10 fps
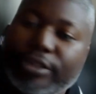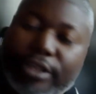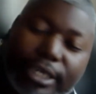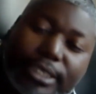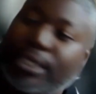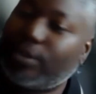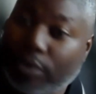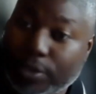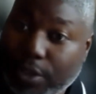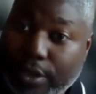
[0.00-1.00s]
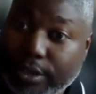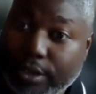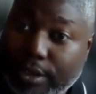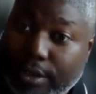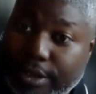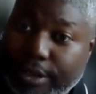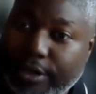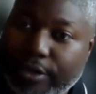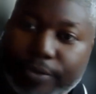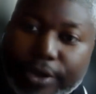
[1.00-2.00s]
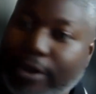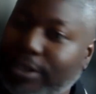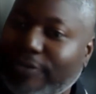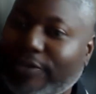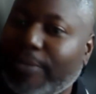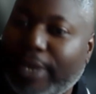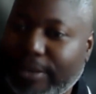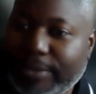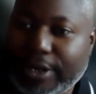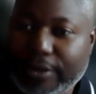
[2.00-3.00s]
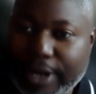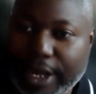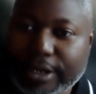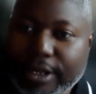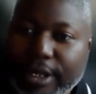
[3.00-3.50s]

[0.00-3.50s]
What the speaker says: it still goes on, regardless if they're making money or not.